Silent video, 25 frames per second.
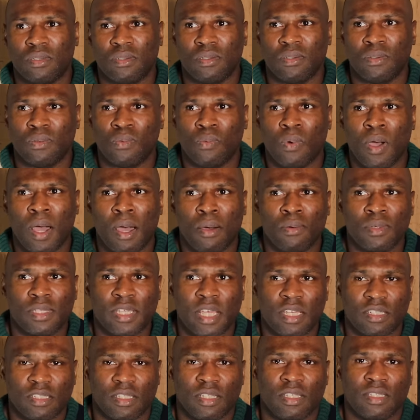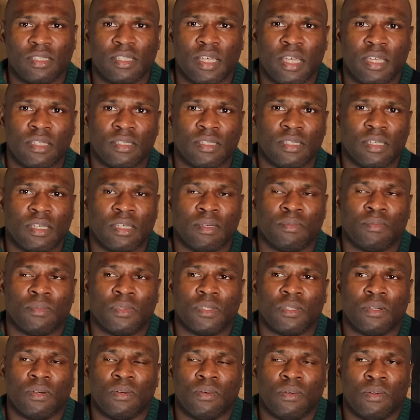to what I was actually saying to him.
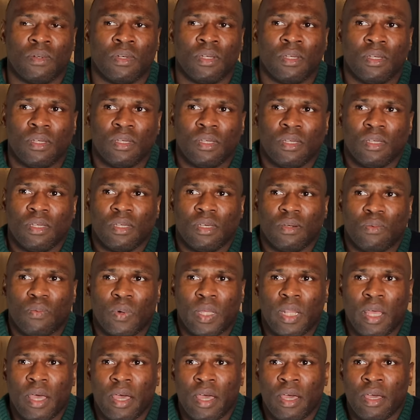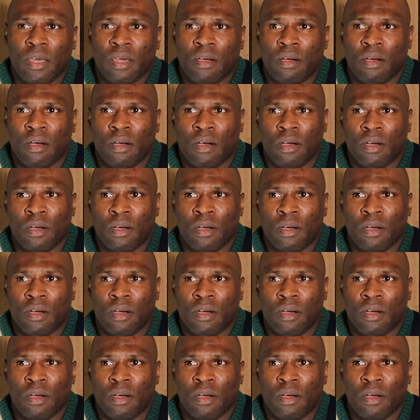So when I,